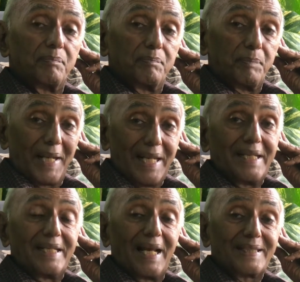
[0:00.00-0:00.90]
brain
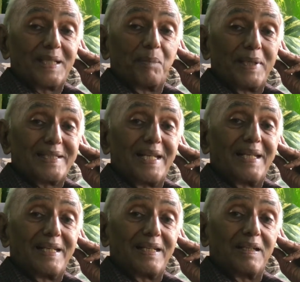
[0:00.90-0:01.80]
as a machine
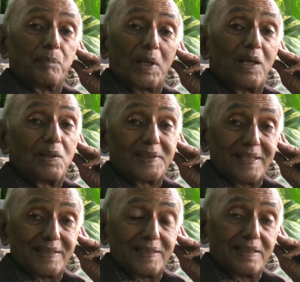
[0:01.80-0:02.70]
produces,
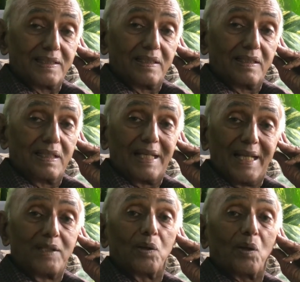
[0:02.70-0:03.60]
a
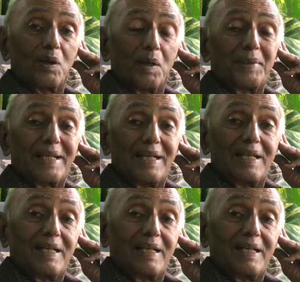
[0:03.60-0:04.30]
neurochemical